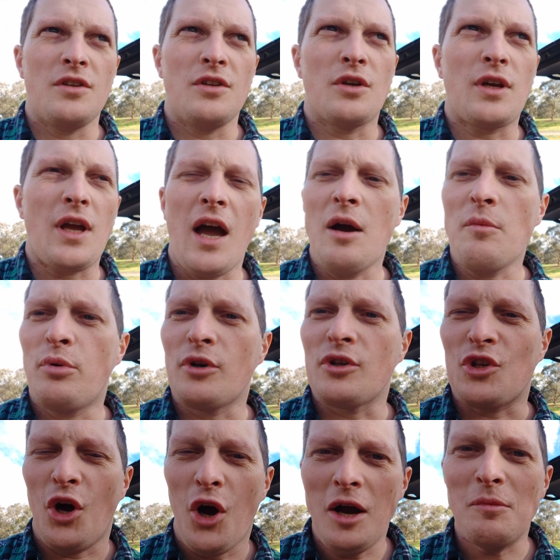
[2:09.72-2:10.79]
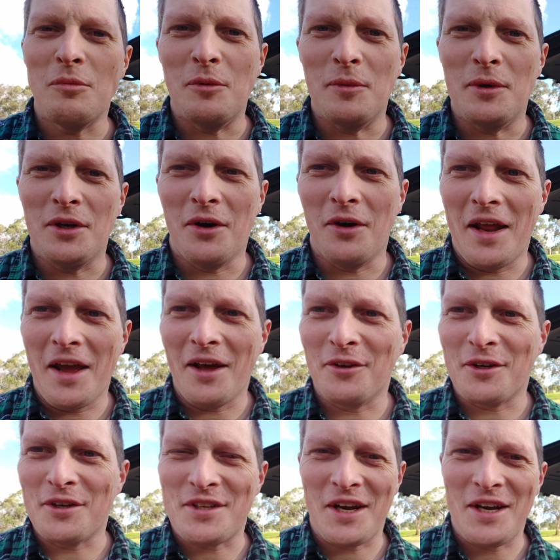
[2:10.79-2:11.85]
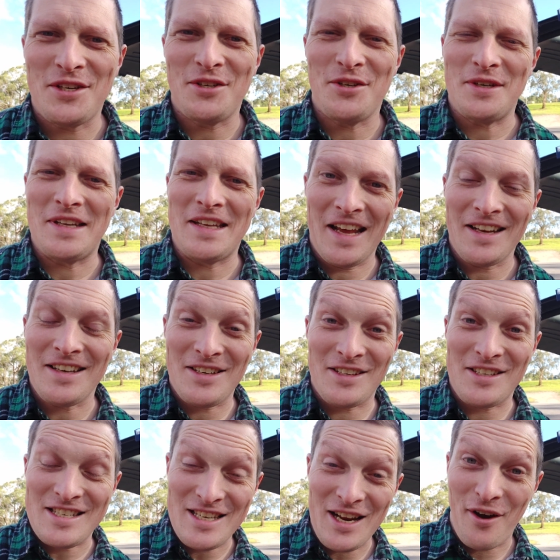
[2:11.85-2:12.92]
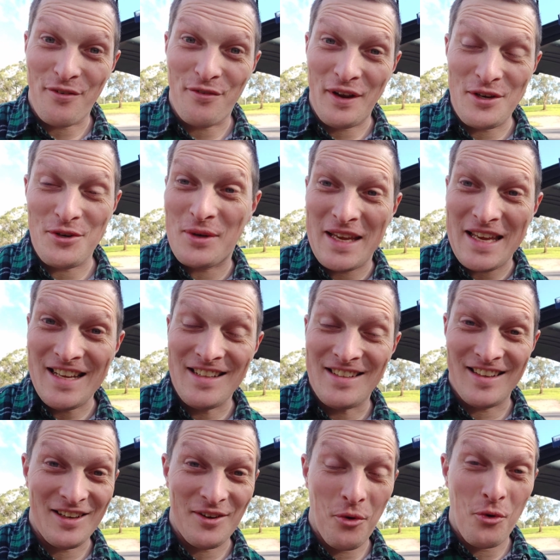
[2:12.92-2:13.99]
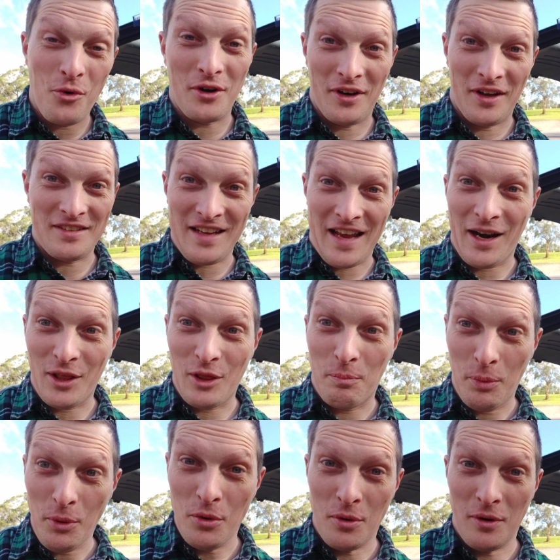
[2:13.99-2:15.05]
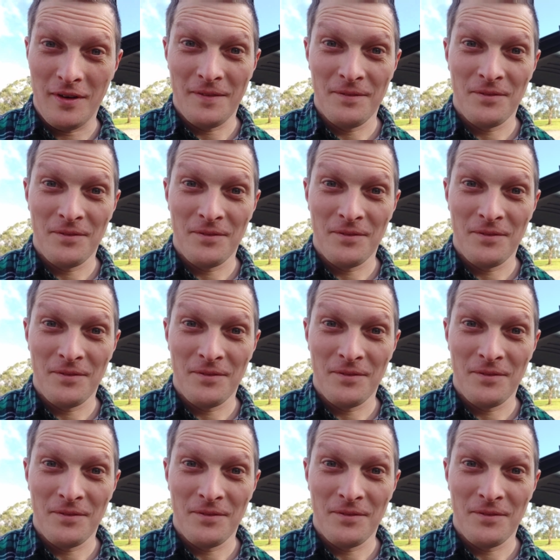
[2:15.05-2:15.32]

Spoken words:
you can't put a time limit on how long it takes you to get your stuff and your kids organised out of the boot.